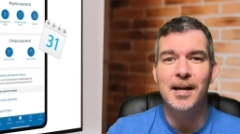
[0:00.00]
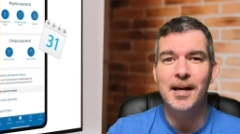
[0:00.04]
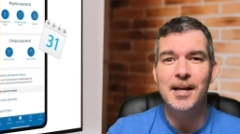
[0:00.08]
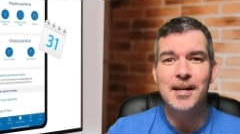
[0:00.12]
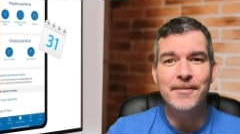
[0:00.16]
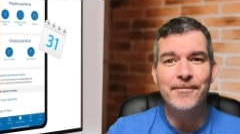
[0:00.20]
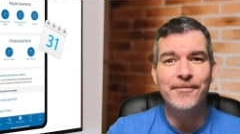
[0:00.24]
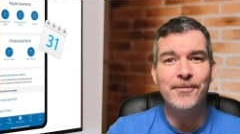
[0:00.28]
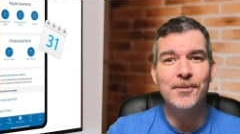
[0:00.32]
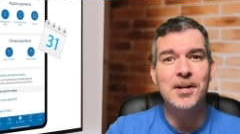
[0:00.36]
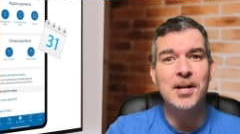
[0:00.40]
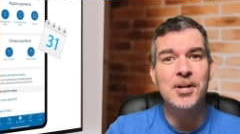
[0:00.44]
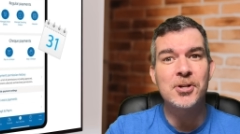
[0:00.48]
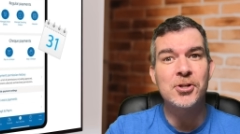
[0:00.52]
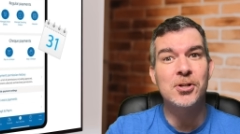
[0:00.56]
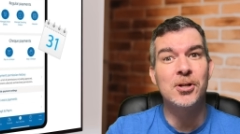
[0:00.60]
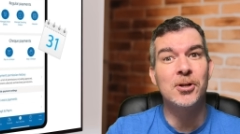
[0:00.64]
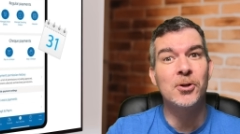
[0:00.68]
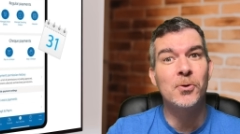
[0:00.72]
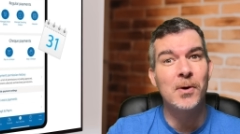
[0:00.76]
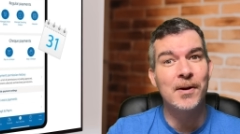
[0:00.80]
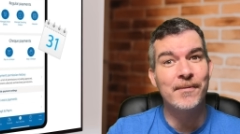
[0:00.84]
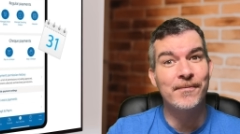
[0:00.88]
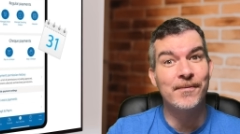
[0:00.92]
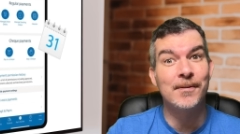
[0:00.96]
in the financial
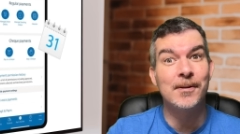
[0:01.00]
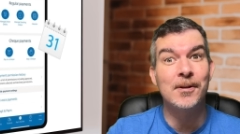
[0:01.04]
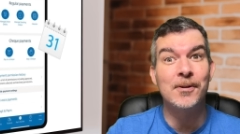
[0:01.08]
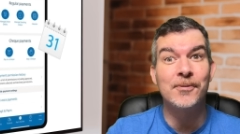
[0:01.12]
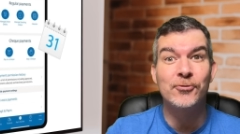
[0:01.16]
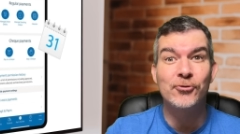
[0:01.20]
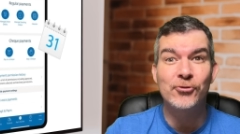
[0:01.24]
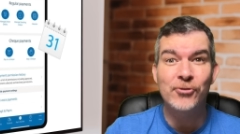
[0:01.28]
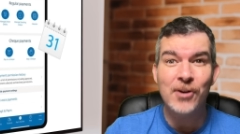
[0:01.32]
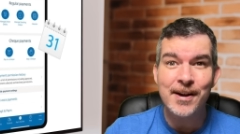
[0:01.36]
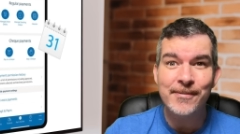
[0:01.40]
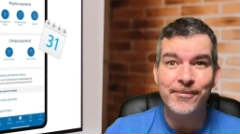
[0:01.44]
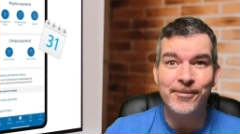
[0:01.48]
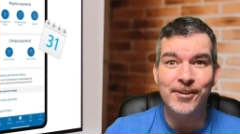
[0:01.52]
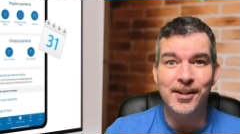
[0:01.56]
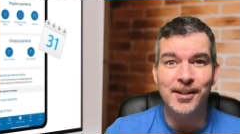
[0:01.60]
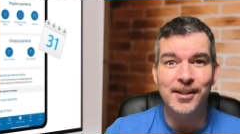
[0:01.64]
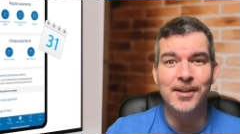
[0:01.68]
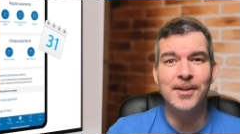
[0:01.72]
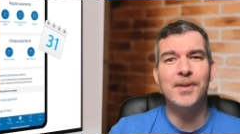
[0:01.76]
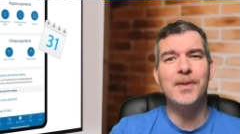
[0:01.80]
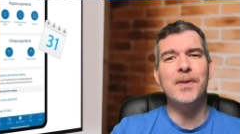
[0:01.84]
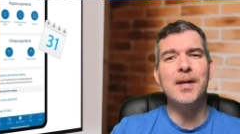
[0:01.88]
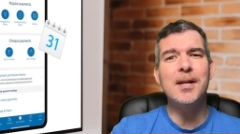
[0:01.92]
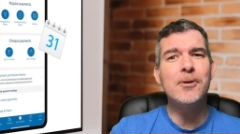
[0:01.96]
equivalent of
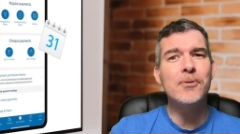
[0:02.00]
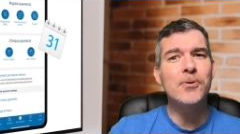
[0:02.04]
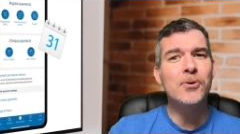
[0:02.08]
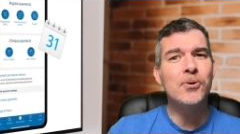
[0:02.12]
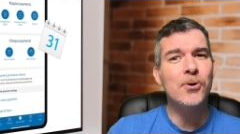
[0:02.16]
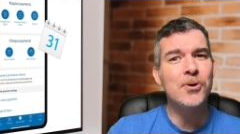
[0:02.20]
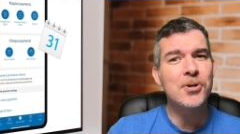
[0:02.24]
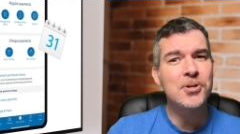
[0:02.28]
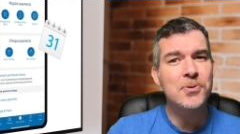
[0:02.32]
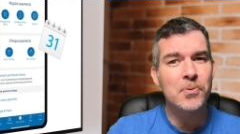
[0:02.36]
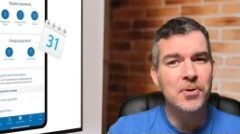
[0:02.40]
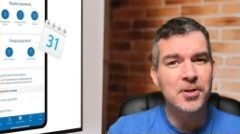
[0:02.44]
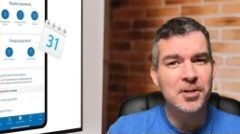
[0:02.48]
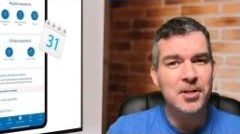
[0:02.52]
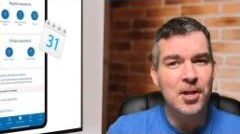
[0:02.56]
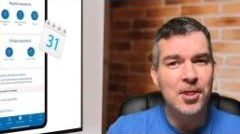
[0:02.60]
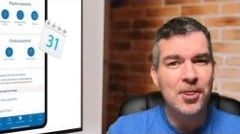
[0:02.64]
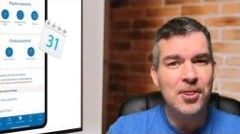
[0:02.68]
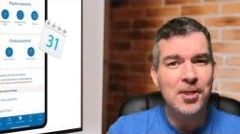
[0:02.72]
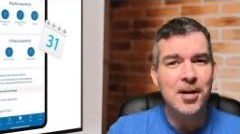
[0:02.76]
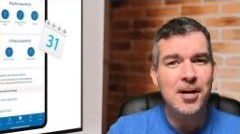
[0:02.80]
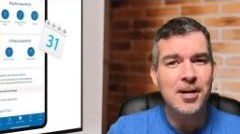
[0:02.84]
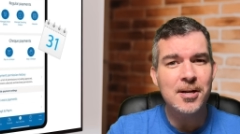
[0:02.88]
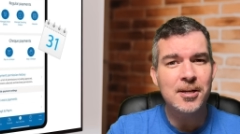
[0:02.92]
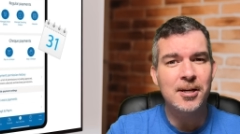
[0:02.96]
traffic. Then there, of course, was a
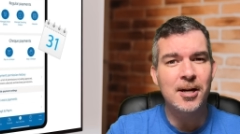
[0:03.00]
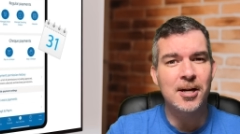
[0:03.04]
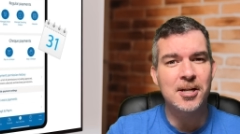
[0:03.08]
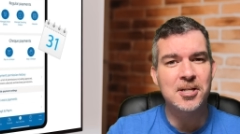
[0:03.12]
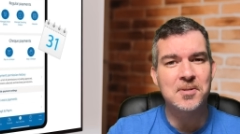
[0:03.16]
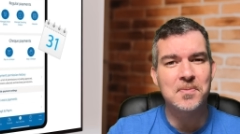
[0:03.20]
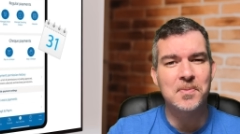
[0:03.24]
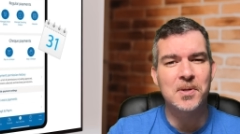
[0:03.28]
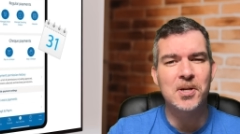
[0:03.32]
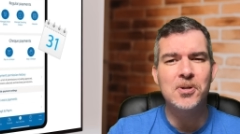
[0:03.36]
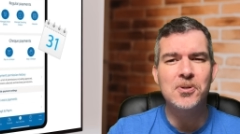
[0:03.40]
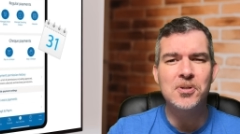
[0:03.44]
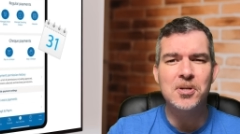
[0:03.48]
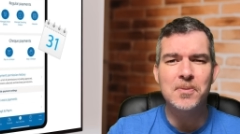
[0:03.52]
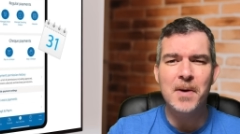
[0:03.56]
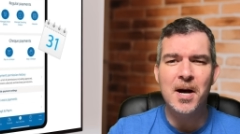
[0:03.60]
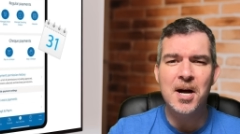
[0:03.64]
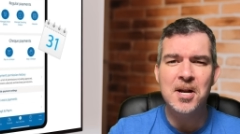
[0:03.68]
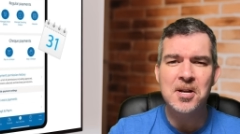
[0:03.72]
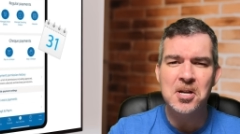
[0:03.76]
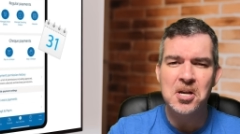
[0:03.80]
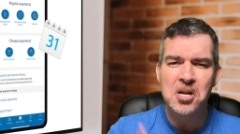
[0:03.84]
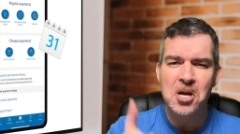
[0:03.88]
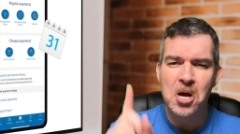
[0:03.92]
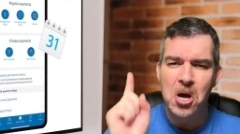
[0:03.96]
third customer who
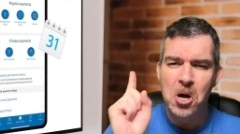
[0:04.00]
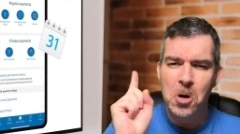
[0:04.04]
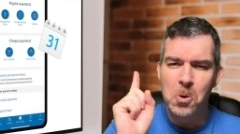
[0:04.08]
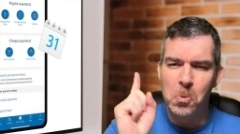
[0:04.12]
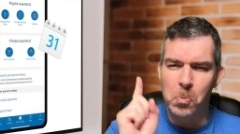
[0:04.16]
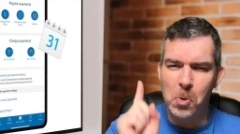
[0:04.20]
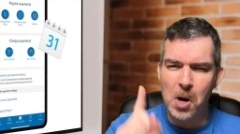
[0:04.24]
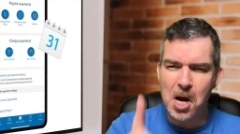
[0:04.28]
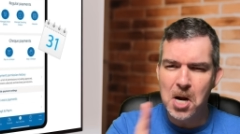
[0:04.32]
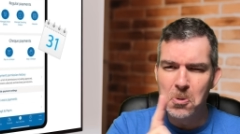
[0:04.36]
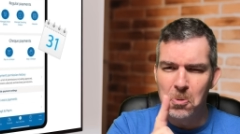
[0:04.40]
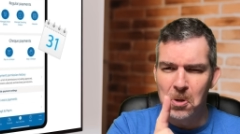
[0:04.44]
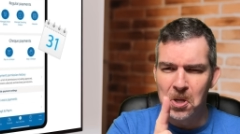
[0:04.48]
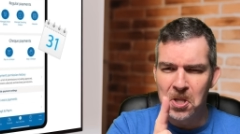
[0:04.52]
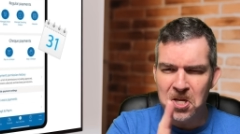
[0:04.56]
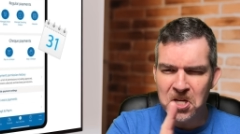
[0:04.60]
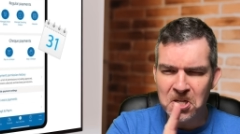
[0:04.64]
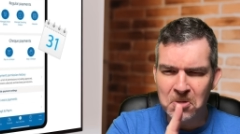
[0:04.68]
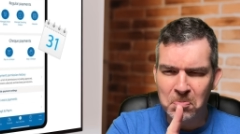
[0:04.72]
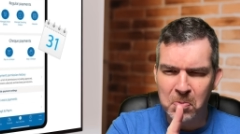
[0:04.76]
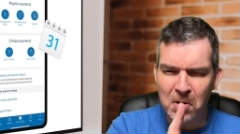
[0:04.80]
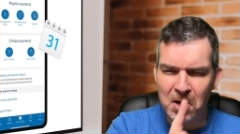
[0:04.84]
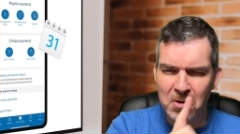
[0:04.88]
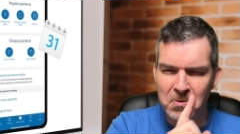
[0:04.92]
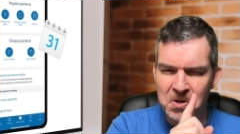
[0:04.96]
demanded, When will
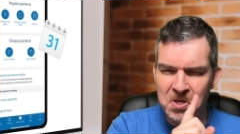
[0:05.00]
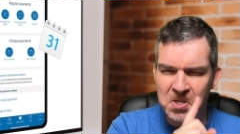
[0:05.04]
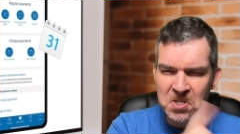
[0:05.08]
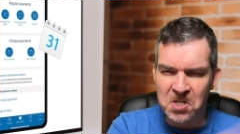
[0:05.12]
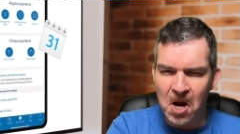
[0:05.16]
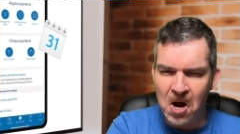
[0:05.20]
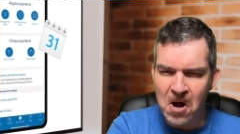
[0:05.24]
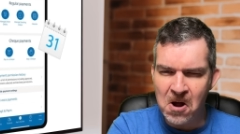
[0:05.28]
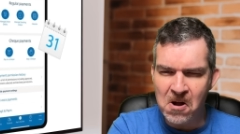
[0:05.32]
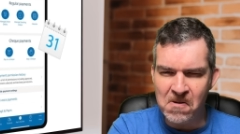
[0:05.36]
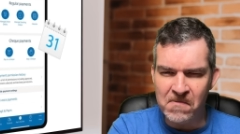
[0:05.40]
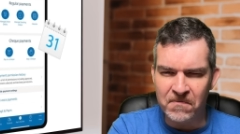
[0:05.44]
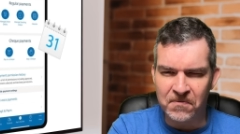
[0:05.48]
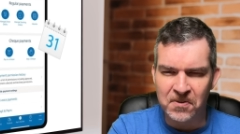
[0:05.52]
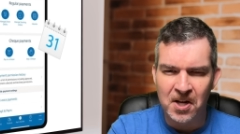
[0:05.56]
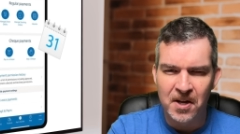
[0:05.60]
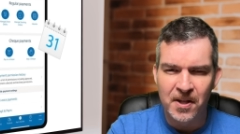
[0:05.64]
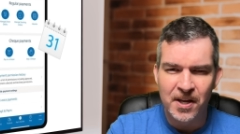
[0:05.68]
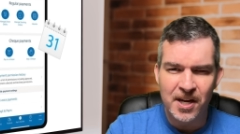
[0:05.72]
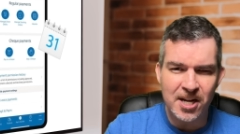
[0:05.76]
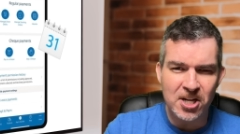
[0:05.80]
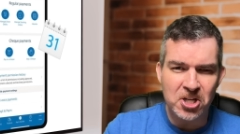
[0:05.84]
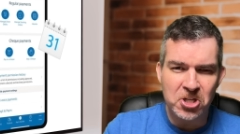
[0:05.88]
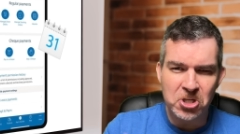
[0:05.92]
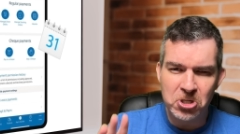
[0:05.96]
this be resolved?
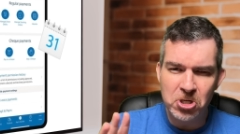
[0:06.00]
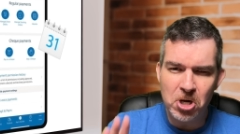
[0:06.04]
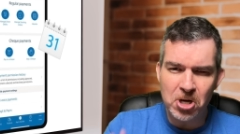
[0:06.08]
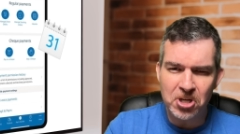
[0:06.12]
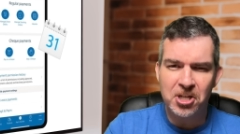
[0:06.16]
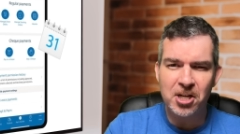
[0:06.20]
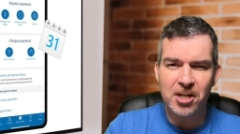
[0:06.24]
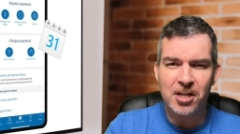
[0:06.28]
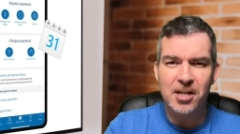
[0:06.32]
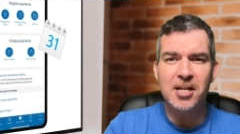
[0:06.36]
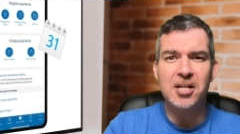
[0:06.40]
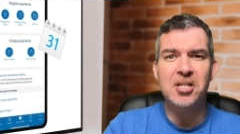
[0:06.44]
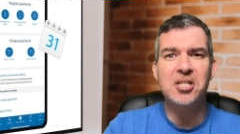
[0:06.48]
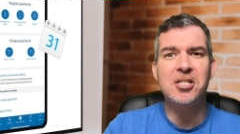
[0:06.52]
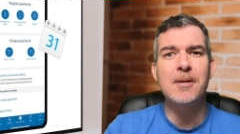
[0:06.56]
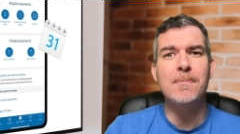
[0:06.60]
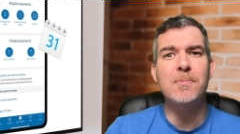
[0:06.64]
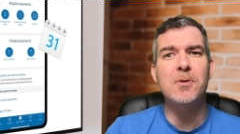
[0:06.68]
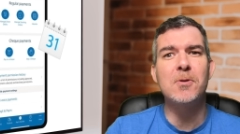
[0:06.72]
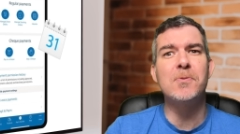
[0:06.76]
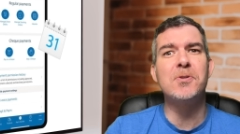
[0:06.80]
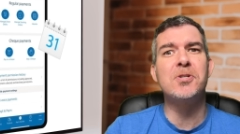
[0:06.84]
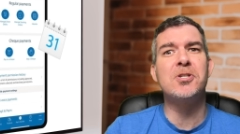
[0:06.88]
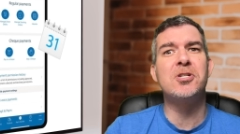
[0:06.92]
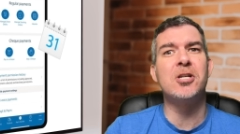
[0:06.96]
It's not an
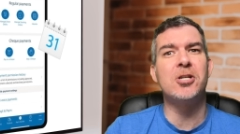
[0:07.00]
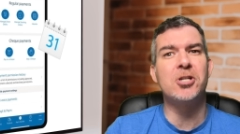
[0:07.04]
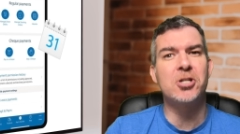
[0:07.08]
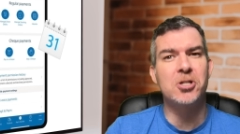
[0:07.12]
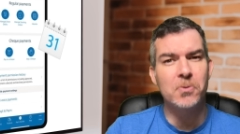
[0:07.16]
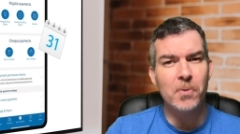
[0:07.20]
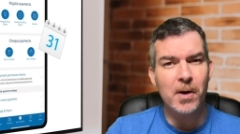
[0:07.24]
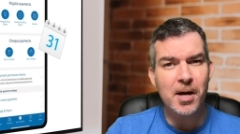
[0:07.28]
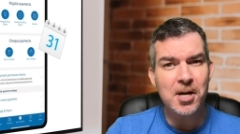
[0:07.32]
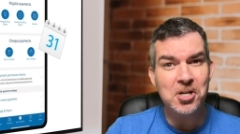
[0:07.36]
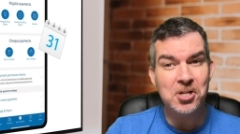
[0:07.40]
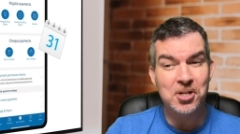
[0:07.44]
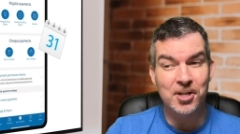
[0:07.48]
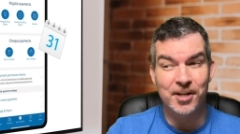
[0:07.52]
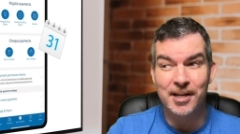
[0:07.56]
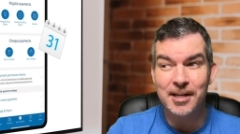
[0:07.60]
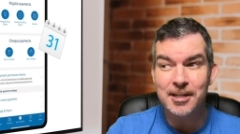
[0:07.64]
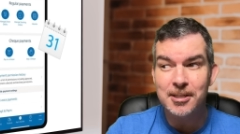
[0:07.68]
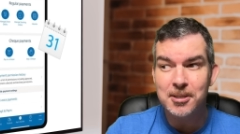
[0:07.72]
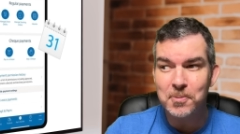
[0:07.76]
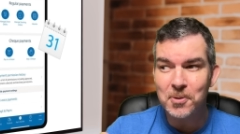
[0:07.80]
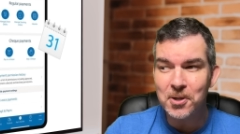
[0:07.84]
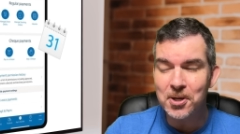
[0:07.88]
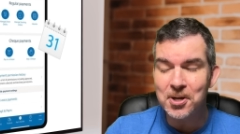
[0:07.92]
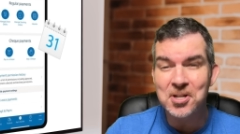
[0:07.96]
acceptable situation,
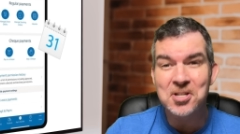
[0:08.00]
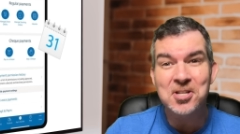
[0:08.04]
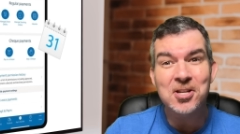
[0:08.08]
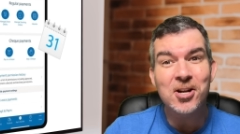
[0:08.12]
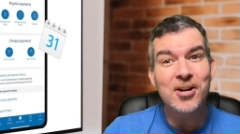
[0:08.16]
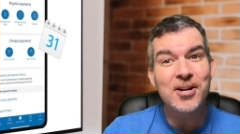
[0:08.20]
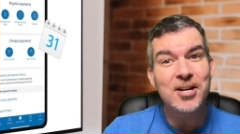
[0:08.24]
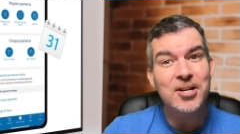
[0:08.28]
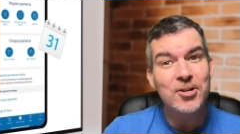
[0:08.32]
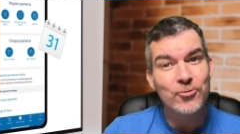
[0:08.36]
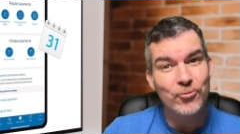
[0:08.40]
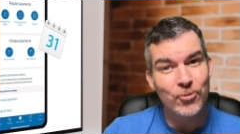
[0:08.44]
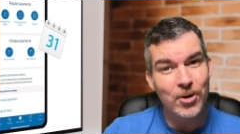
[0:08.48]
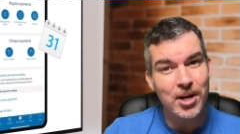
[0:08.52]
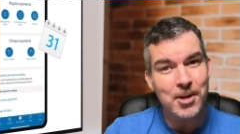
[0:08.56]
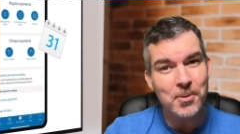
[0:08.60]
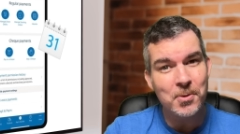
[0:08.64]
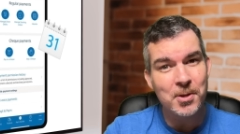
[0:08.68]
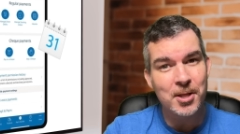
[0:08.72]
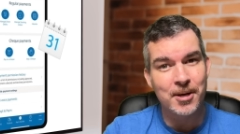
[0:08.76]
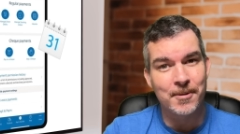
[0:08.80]
and to be honest, I agree with